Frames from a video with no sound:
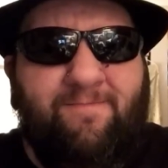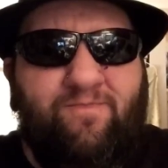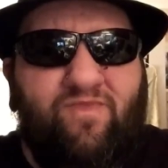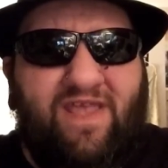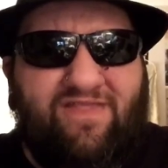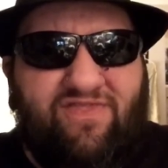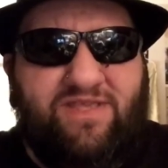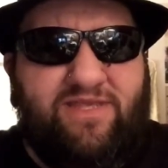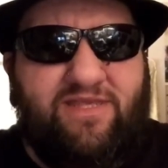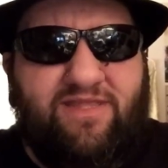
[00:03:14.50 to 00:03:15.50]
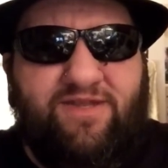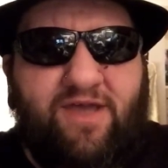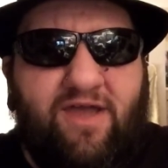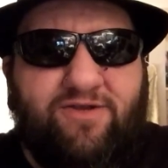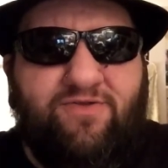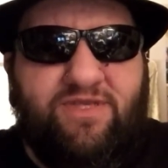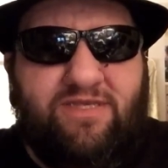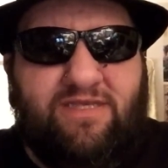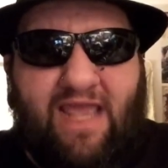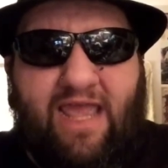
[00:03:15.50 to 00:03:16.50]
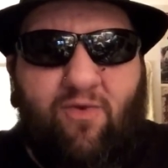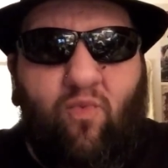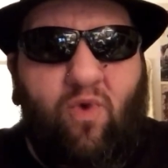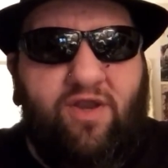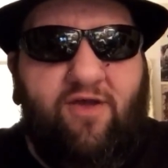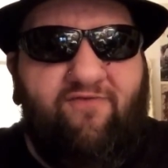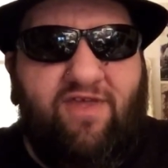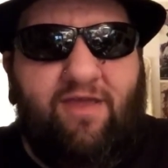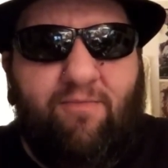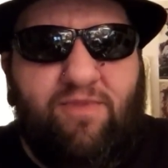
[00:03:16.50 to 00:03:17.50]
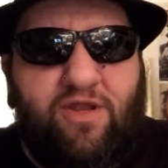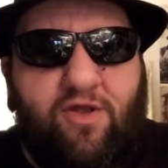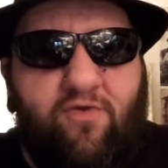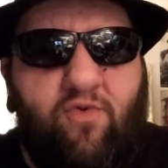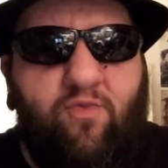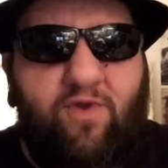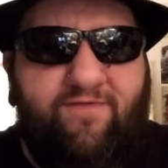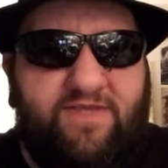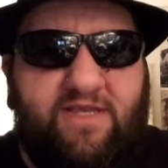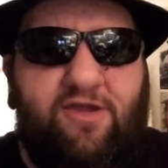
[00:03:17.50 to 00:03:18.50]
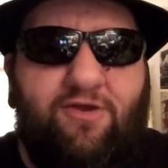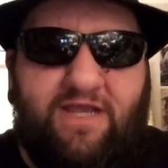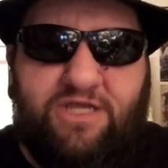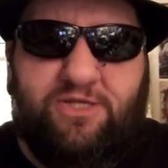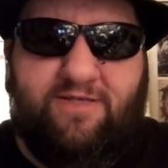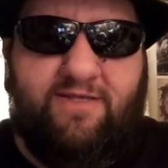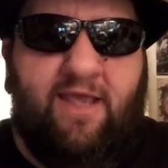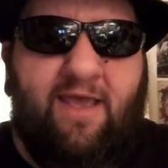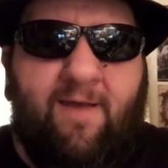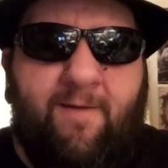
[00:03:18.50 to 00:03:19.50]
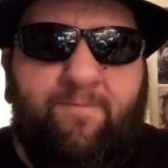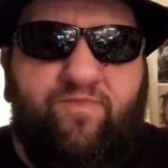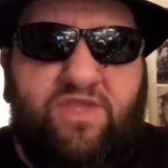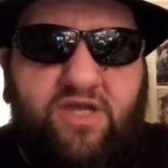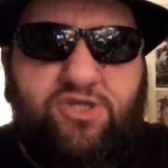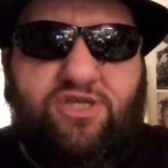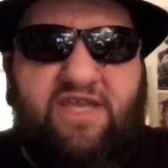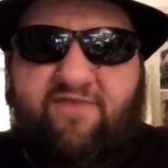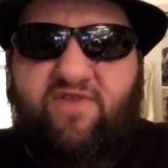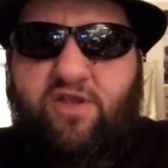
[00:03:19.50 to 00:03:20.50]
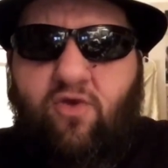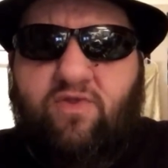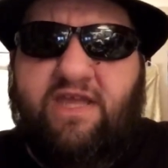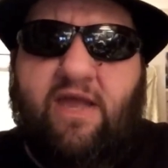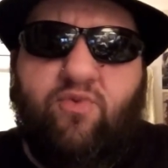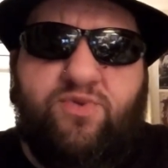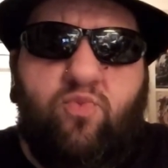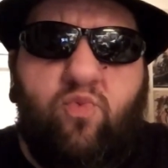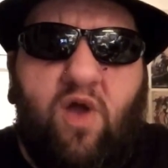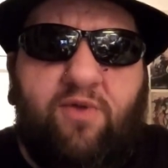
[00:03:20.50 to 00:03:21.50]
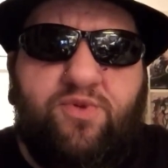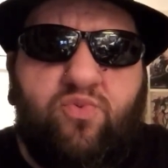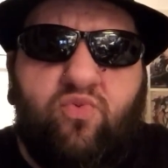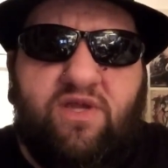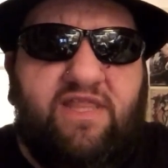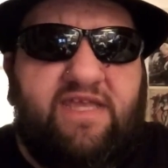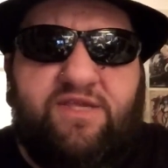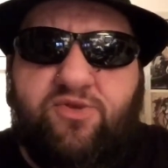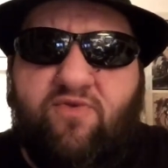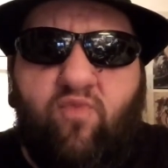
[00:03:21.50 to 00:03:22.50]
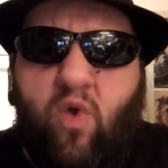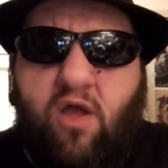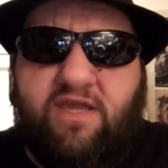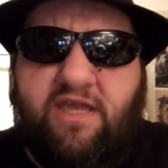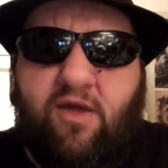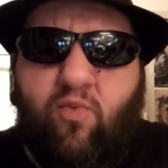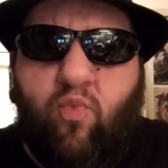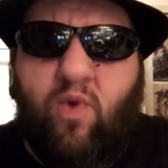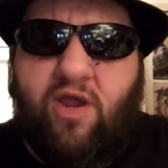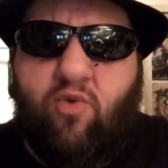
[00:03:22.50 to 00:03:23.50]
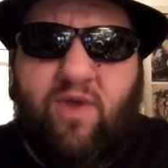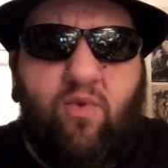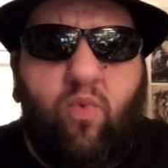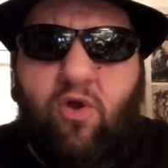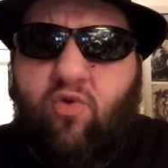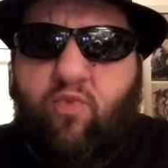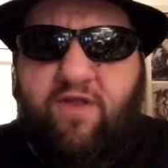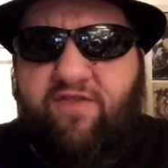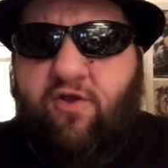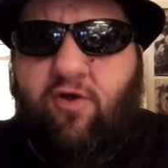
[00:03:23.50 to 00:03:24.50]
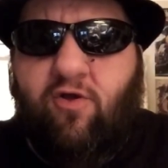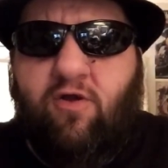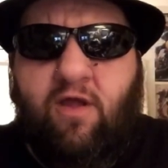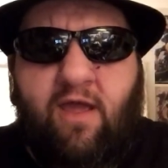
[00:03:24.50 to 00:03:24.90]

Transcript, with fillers: like, this is the Doctor, this is one of him, you know, one of his incarnations? Does she even know? Like, I was I was really sort of wonky on where we were with her.